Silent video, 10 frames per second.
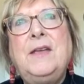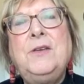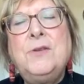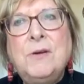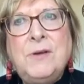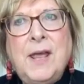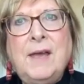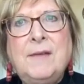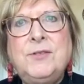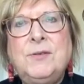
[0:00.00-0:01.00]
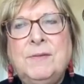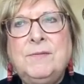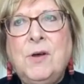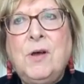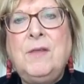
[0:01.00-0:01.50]
you don't have to
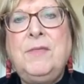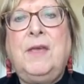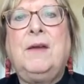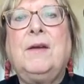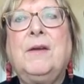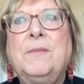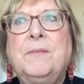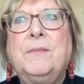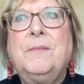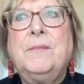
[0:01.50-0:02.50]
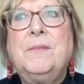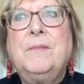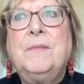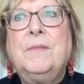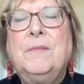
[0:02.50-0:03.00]
have gone there,
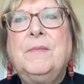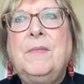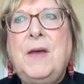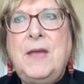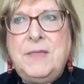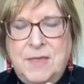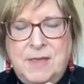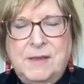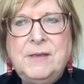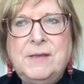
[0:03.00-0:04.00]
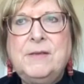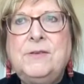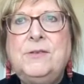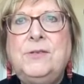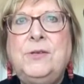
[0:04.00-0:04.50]
I think,
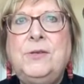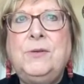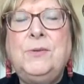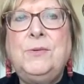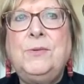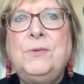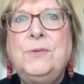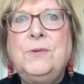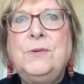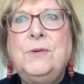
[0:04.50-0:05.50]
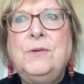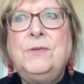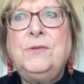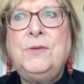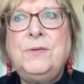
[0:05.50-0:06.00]
to,
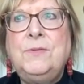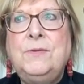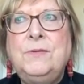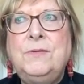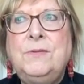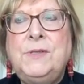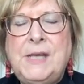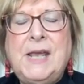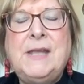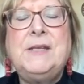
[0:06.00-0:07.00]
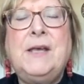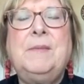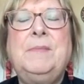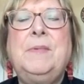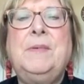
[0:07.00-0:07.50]
to stand
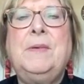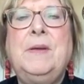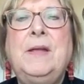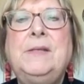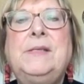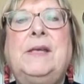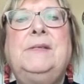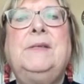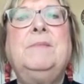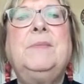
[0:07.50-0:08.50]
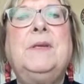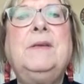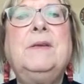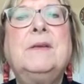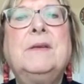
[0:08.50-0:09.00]
up and say
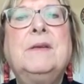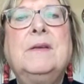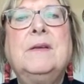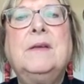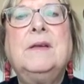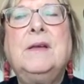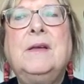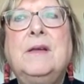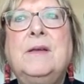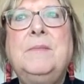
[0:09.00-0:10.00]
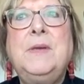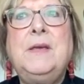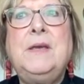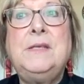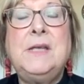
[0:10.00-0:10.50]
something. Um,
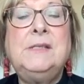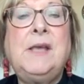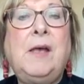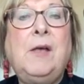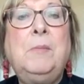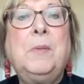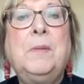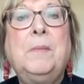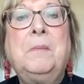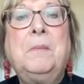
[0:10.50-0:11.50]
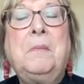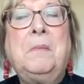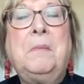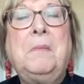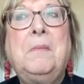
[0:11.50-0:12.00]
it does help
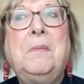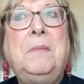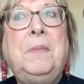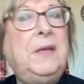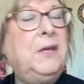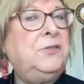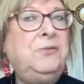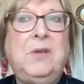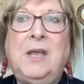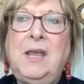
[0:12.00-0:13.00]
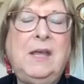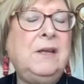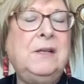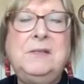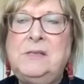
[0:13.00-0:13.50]
because you can't
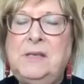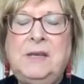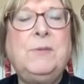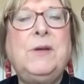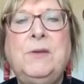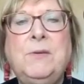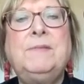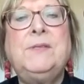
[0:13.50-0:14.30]
unsee what you have